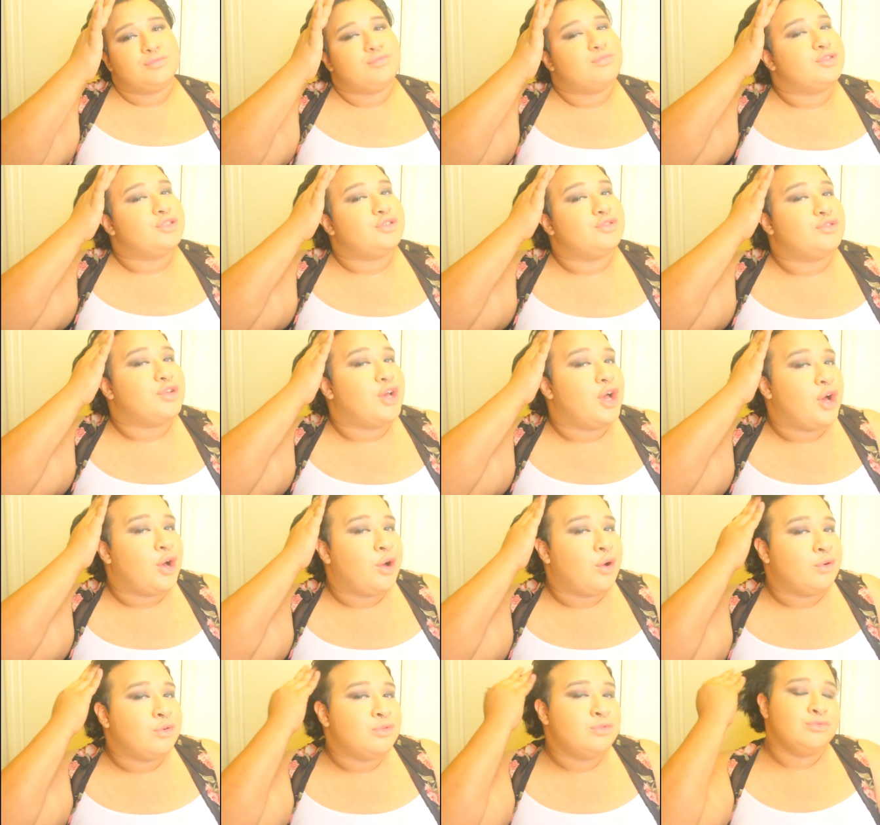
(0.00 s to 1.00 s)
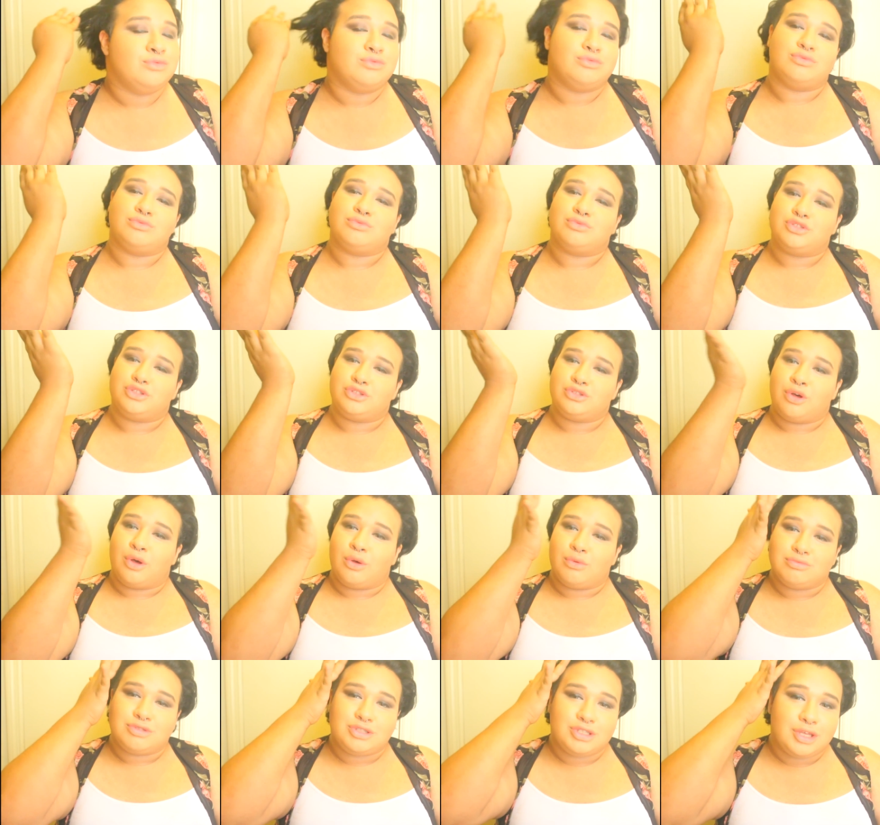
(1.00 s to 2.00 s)
You know,
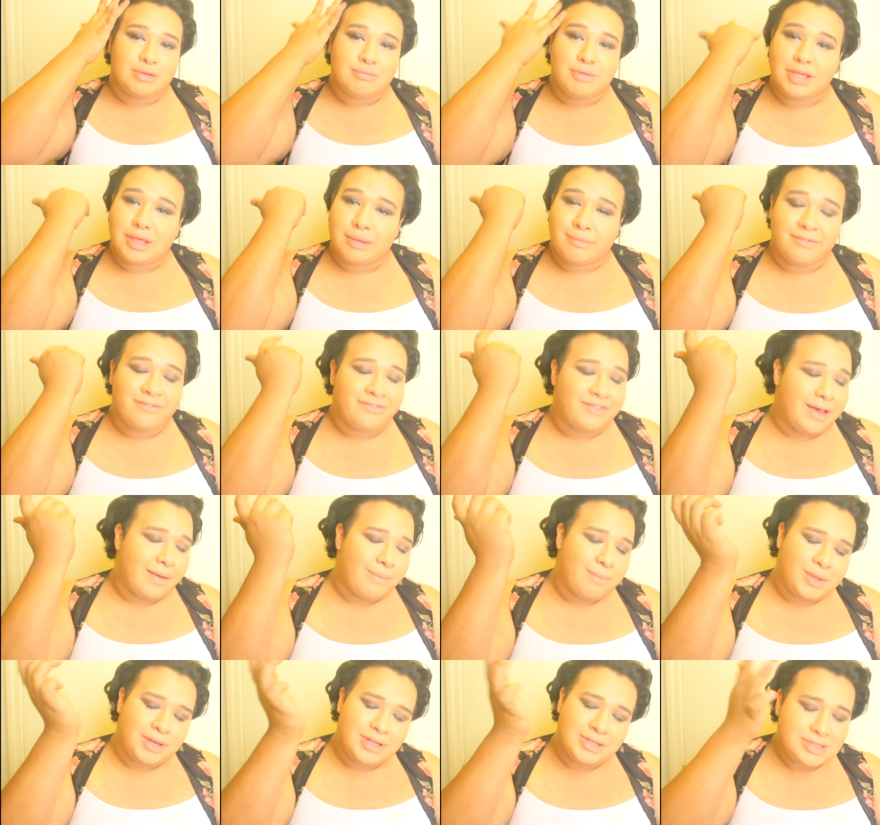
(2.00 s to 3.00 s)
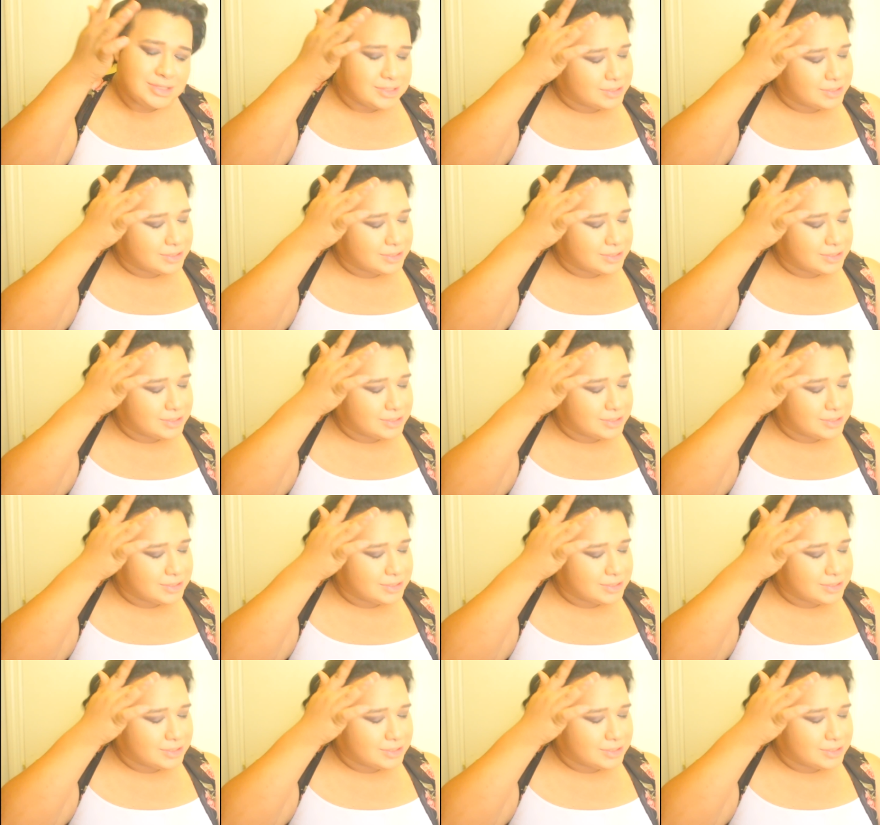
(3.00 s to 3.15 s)
don't do your makeup in five minutes